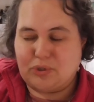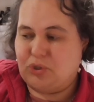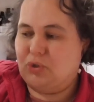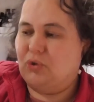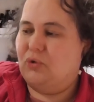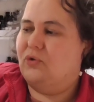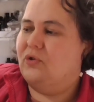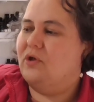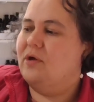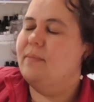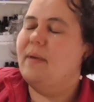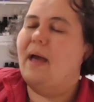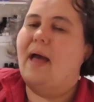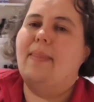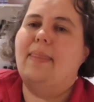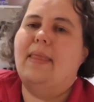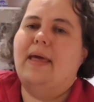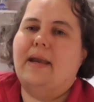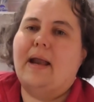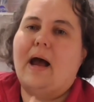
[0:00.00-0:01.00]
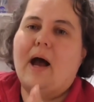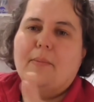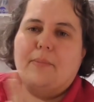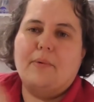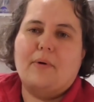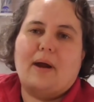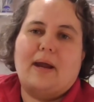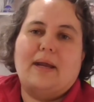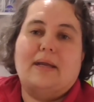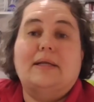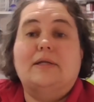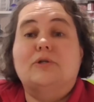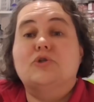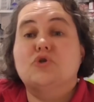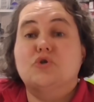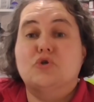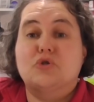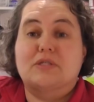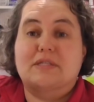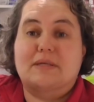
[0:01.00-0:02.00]
to them, and then upgrading
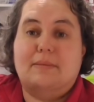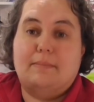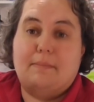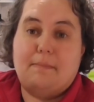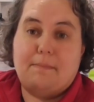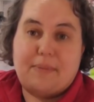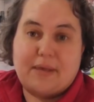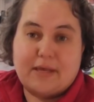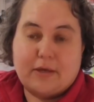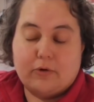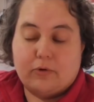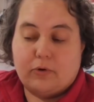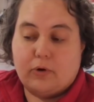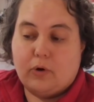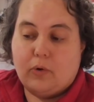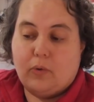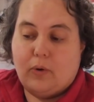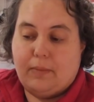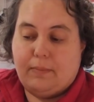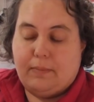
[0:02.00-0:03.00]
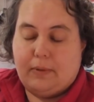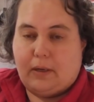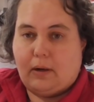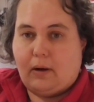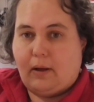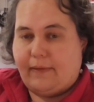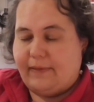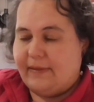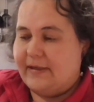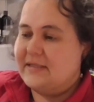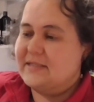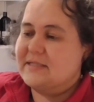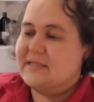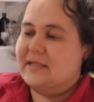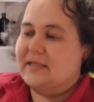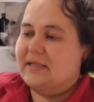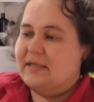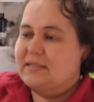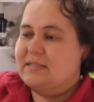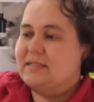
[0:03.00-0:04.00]
to some bigger equipment like this. So
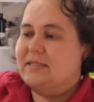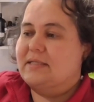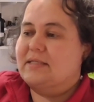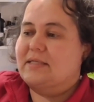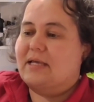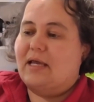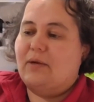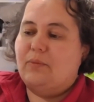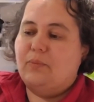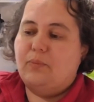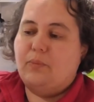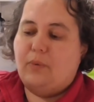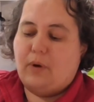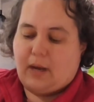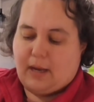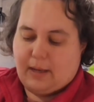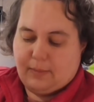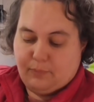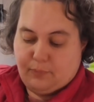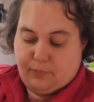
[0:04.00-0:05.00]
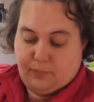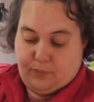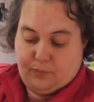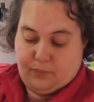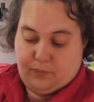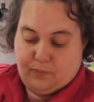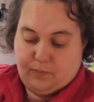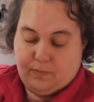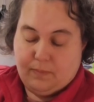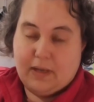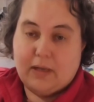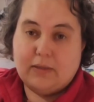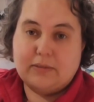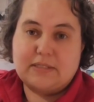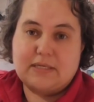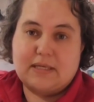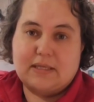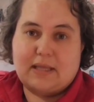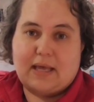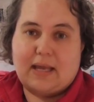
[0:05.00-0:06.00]
this is a
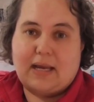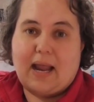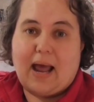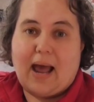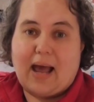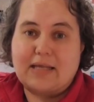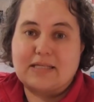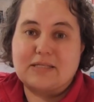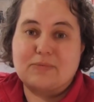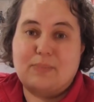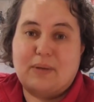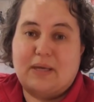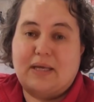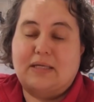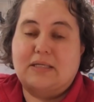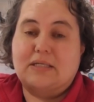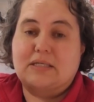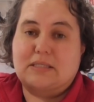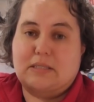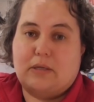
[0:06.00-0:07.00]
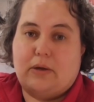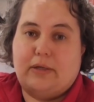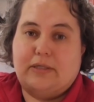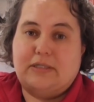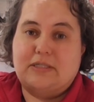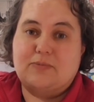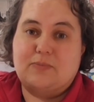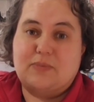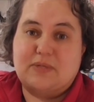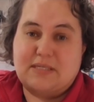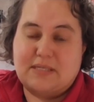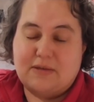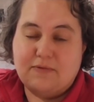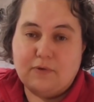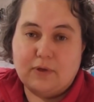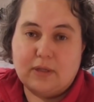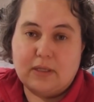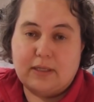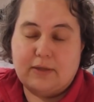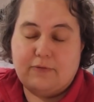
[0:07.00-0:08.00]
melter that has been designed
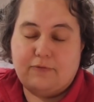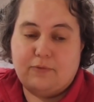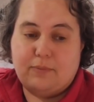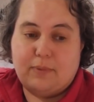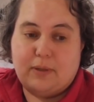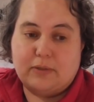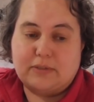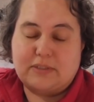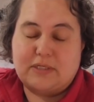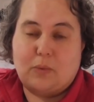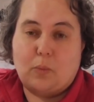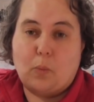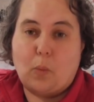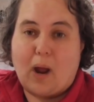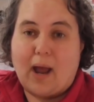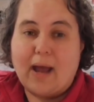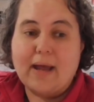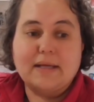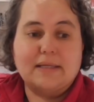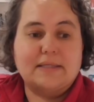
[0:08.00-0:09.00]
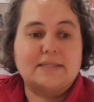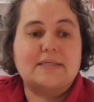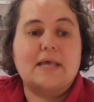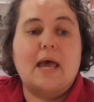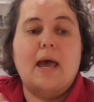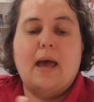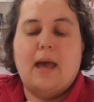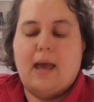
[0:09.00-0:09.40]
specifically for melting wax,